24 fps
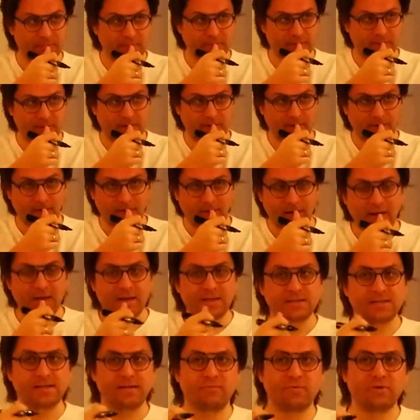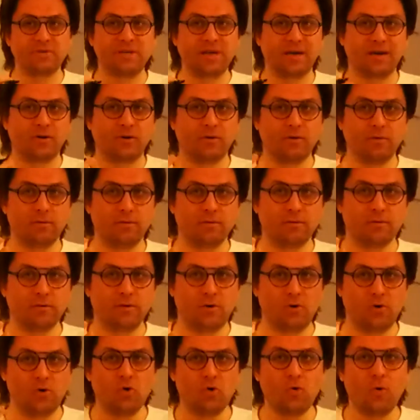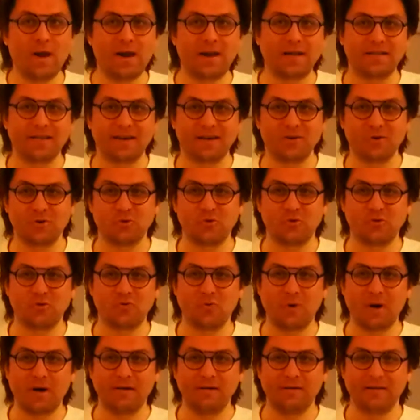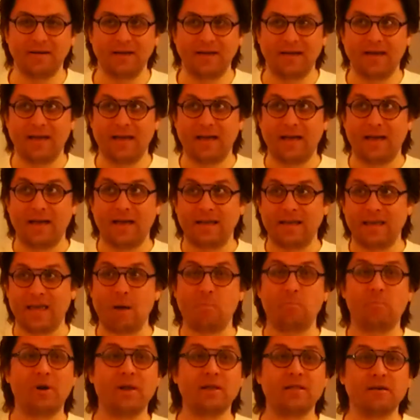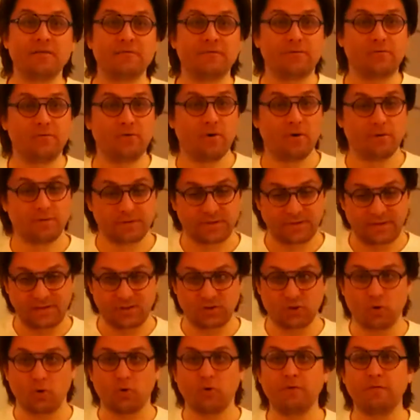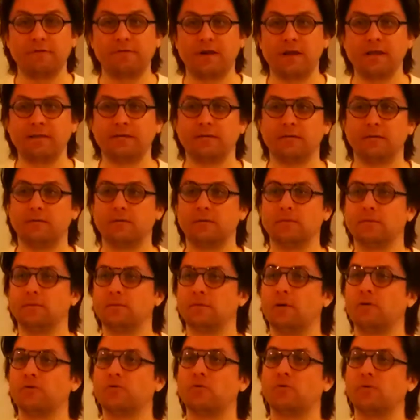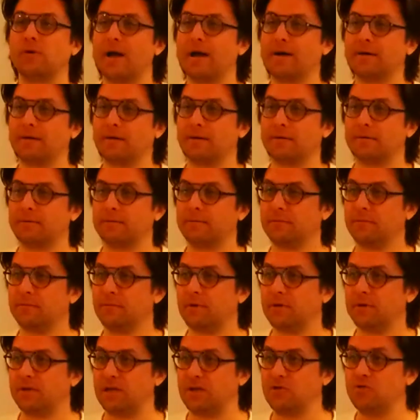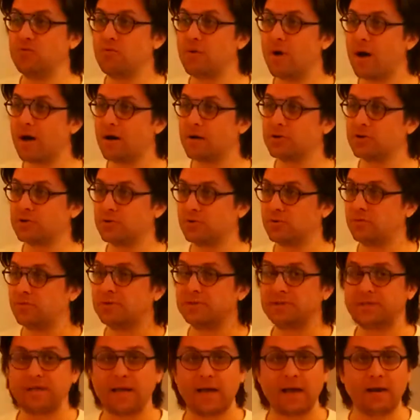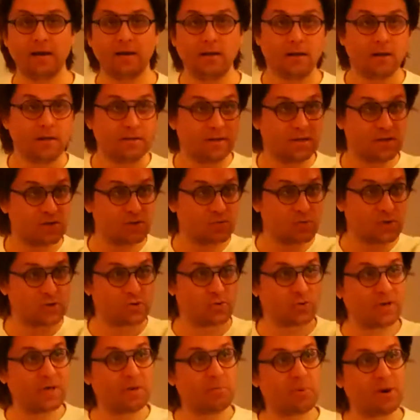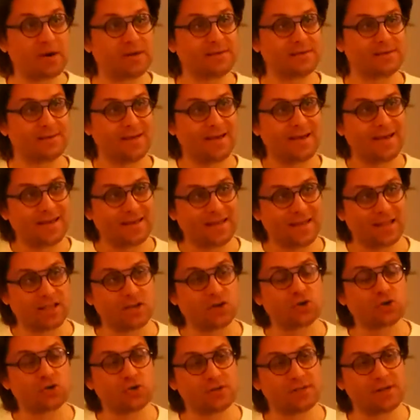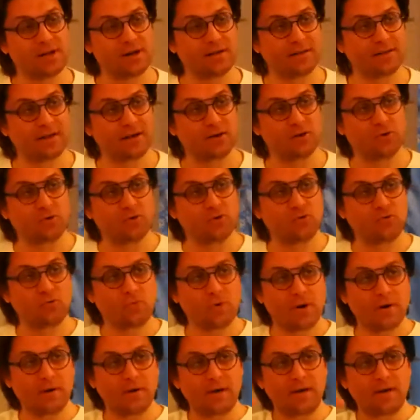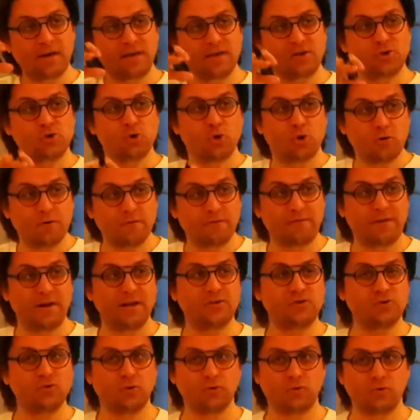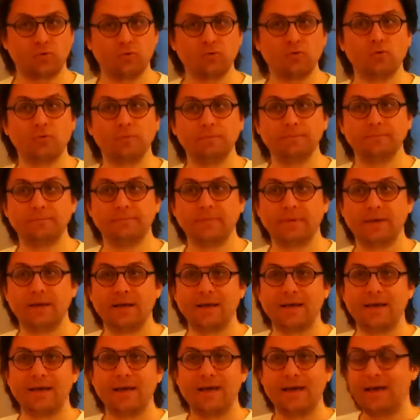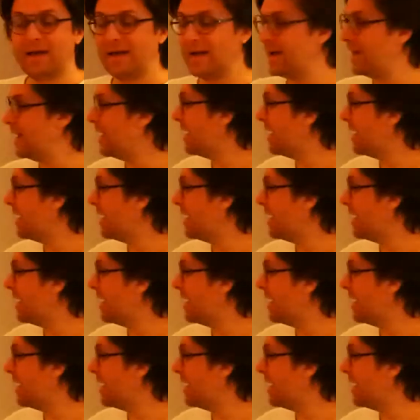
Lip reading: you have seen how the sky reflects on it. It means that the water inside you, there are many influences that reflect on your lake, from the clouds, from the sky, from the birds that